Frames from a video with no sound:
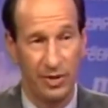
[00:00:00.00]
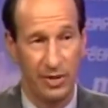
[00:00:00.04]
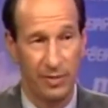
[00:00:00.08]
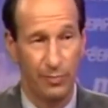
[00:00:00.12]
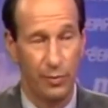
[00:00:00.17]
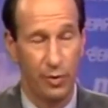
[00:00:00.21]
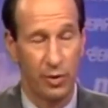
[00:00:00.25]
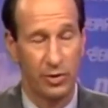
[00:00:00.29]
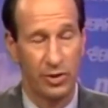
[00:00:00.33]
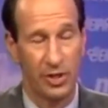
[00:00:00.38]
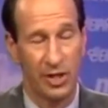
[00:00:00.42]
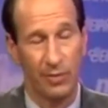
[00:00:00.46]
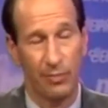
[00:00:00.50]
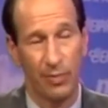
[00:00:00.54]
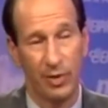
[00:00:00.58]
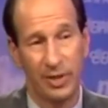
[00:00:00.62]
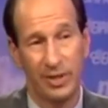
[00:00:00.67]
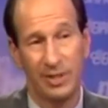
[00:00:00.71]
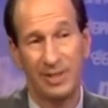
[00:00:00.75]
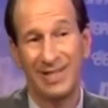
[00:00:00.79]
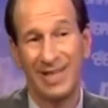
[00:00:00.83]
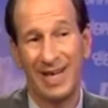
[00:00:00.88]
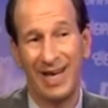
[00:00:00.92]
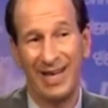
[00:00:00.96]
than Prozac, but
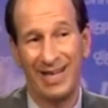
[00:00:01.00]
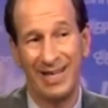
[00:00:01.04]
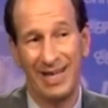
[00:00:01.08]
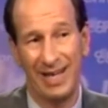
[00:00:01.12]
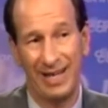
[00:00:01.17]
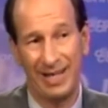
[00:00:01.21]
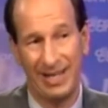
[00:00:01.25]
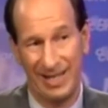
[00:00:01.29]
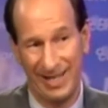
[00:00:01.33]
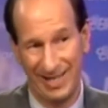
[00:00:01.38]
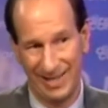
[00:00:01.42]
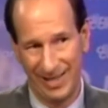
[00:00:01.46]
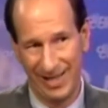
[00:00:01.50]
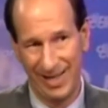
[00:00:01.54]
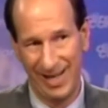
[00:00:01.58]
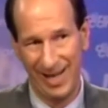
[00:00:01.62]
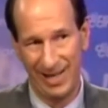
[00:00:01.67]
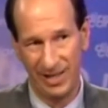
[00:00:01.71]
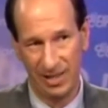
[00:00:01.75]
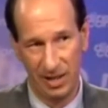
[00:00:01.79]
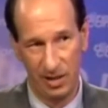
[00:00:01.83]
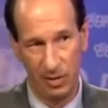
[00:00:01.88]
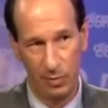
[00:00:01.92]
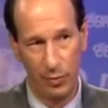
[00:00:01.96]
it's a, it's an
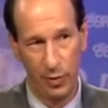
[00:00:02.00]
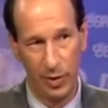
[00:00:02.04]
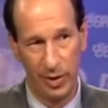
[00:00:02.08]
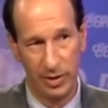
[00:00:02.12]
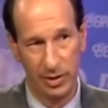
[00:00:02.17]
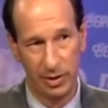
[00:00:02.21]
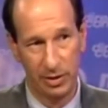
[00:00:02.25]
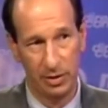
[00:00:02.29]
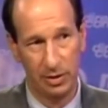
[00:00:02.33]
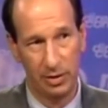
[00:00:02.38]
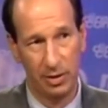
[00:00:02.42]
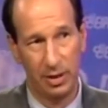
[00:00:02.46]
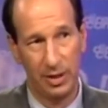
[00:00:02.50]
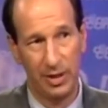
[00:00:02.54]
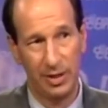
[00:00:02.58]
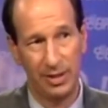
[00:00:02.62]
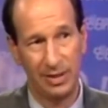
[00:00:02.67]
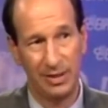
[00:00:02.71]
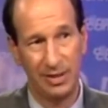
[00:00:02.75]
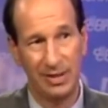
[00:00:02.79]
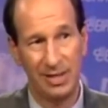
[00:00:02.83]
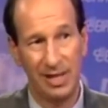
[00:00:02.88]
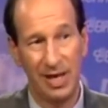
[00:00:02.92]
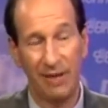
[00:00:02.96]
antidepressant.
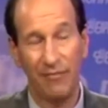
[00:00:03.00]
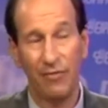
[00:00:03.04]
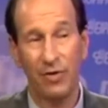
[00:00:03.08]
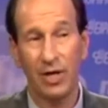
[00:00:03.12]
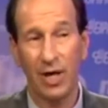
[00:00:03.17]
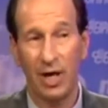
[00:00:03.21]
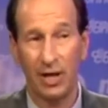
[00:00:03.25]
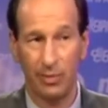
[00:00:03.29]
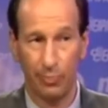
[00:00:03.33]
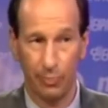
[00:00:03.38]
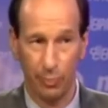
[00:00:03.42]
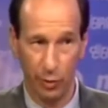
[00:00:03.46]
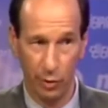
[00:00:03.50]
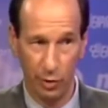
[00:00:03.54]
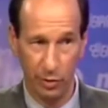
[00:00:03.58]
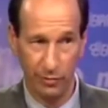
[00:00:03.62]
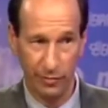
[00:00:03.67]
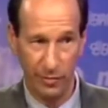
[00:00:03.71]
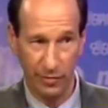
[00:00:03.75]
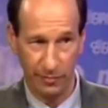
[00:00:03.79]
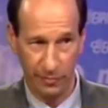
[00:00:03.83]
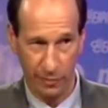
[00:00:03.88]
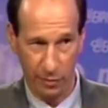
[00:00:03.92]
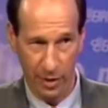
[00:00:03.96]
It never got
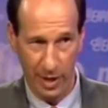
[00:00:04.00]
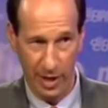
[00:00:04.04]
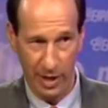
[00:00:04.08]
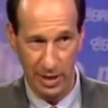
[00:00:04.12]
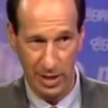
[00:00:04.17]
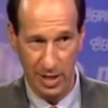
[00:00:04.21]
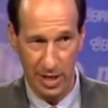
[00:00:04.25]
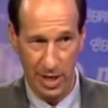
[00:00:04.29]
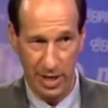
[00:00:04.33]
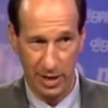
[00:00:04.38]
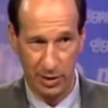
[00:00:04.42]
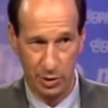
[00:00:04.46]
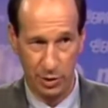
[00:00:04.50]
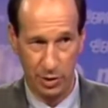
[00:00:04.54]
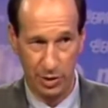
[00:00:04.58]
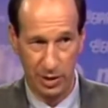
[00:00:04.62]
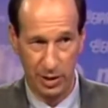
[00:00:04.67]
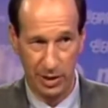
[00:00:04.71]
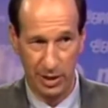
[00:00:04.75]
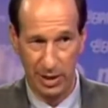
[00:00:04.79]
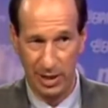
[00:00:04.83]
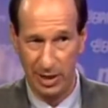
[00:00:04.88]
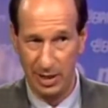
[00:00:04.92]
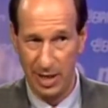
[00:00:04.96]
approval for
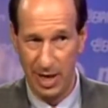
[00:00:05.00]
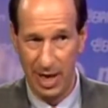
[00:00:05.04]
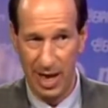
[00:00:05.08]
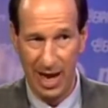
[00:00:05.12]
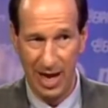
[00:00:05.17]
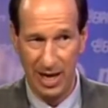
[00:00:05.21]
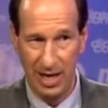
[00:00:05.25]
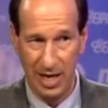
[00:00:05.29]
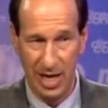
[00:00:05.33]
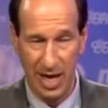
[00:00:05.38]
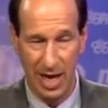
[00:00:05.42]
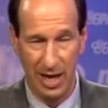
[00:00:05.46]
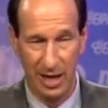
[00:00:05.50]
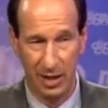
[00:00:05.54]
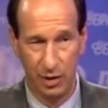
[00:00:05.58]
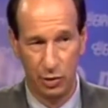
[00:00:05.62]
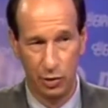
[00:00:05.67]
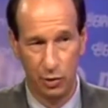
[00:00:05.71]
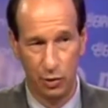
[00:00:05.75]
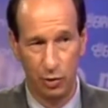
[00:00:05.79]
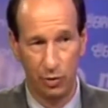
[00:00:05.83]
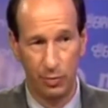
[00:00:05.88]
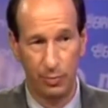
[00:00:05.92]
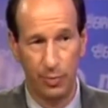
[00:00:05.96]
ADHD in any age group,